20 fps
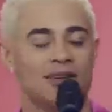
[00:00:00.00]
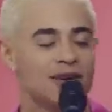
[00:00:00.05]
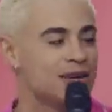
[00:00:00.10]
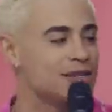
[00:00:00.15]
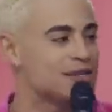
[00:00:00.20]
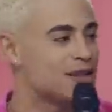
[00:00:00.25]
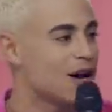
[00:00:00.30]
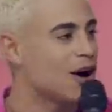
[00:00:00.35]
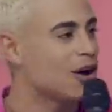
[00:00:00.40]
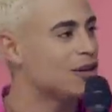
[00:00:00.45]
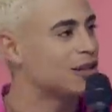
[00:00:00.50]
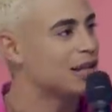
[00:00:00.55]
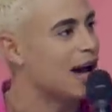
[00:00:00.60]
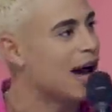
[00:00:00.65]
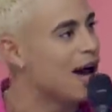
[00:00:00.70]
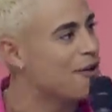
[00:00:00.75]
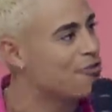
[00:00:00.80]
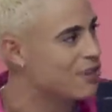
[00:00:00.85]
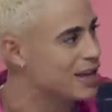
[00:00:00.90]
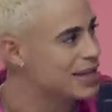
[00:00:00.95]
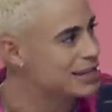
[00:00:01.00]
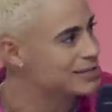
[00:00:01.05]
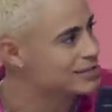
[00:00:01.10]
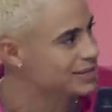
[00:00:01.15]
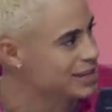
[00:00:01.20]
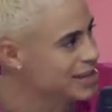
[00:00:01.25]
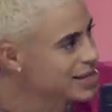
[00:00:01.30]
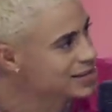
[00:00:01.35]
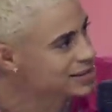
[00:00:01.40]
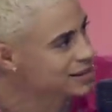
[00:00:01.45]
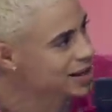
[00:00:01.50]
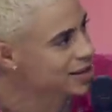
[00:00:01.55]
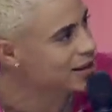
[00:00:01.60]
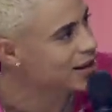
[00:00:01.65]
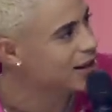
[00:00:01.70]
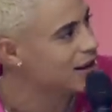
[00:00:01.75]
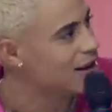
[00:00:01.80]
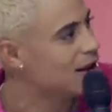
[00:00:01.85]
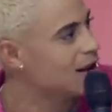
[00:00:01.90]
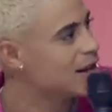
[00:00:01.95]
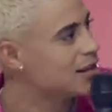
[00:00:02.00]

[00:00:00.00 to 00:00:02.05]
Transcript: a series called Cuffing Season